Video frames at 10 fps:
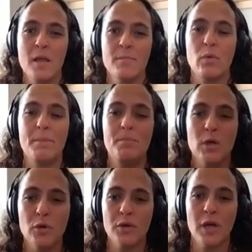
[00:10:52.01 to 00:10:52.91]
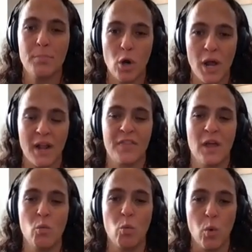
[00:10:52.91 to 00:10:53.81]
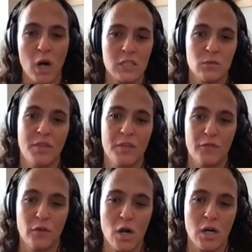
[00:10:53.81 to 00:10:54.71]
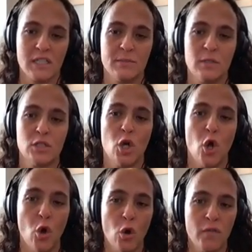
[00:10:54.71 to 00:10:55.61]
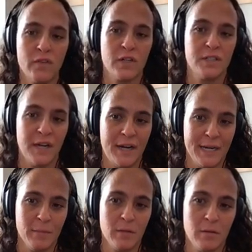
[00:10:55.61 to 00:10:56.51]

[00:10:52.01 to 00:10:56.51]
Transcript: but we build a product that works with for our customers over time.